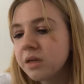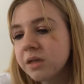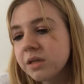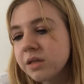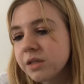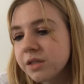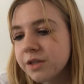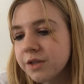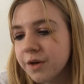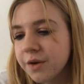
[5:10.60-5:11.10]

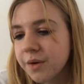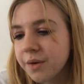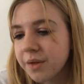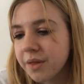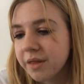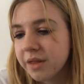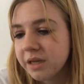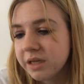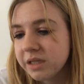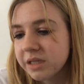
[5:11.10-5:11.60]
So
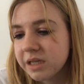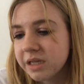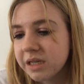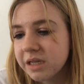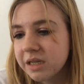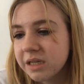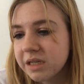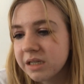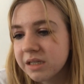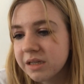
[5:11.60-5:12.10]
this
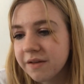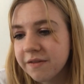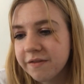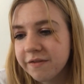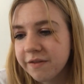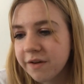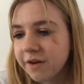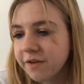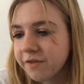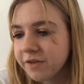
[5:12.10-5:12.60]
is
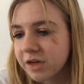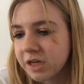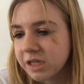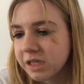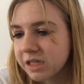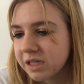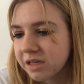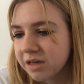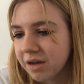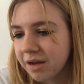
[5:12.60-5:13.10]

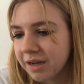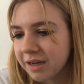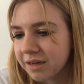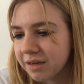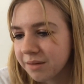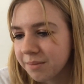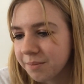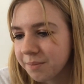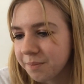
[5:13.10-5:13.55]
$5.99.